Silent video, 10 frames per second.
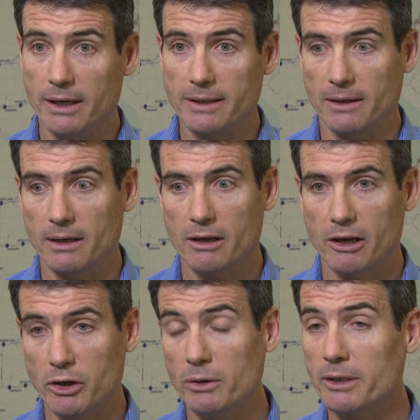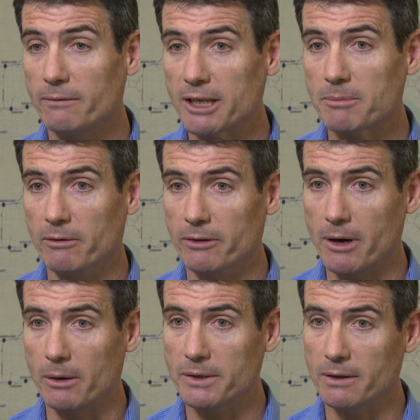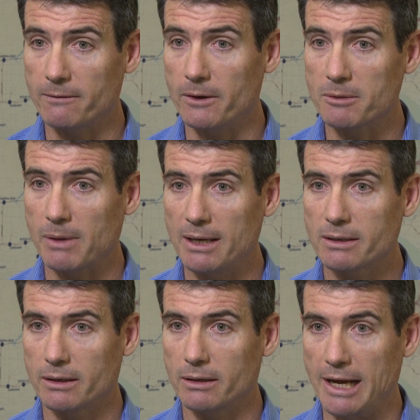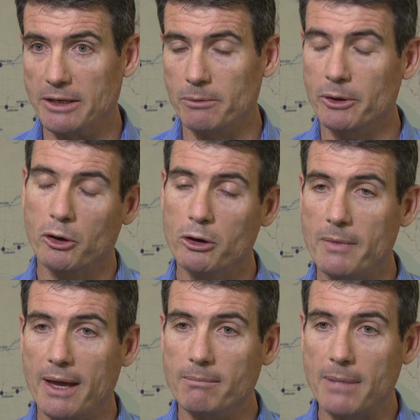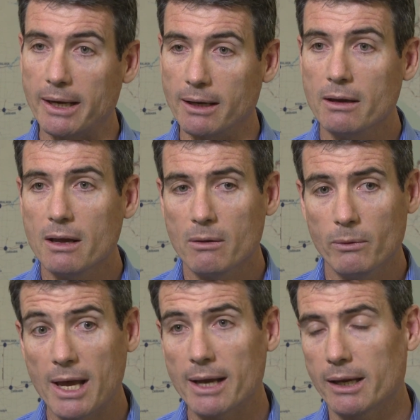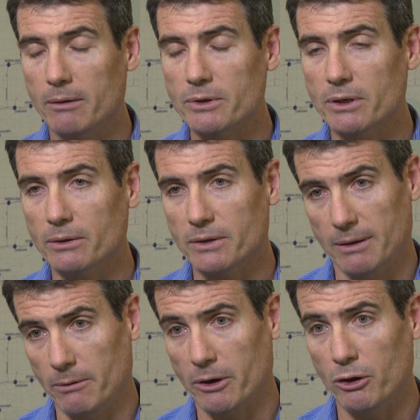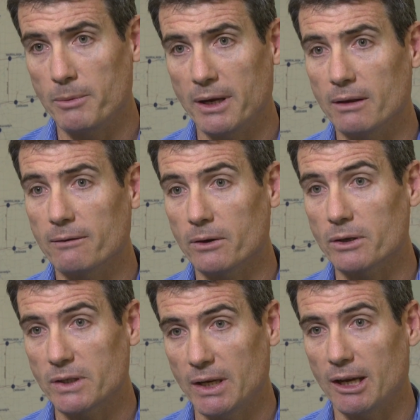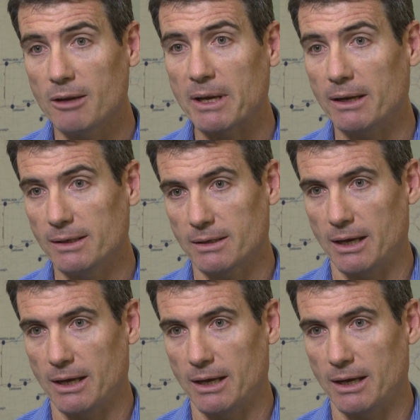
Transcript: It's a huge investment for growers in the first place and to recoup that money, we are getting results that are recouping in the first year but it is